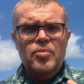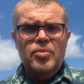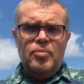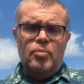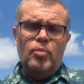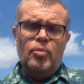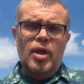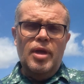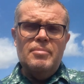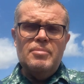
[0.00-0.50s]

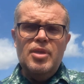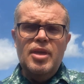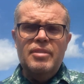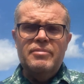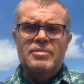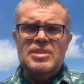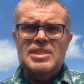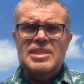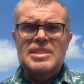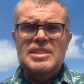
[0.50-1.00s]
Why I'm
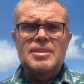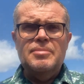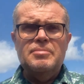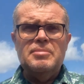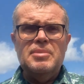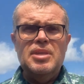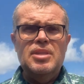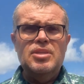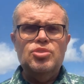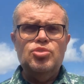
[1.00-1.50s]
nervous is I'm
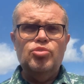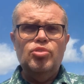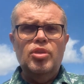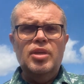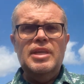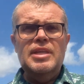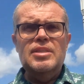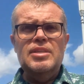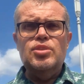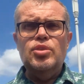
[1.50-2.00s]
going to
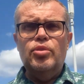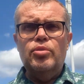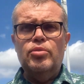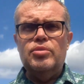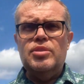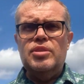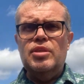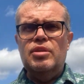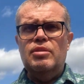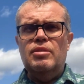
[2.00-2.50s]
try and talk
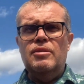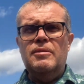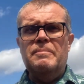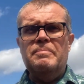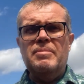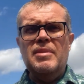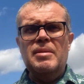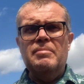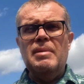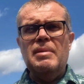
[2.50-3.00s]
to
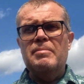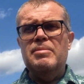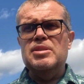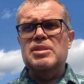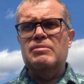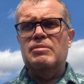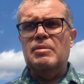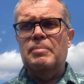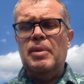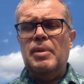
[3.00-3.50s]

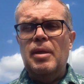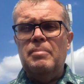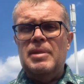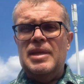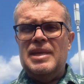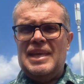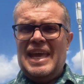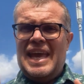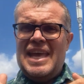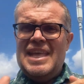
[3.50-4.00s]
members of the
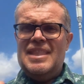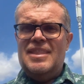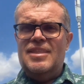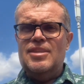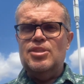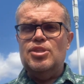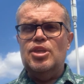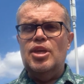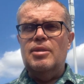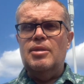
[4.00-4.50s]
public in the
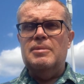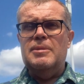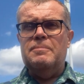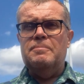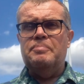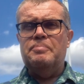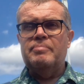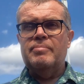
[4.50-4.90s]
sermon.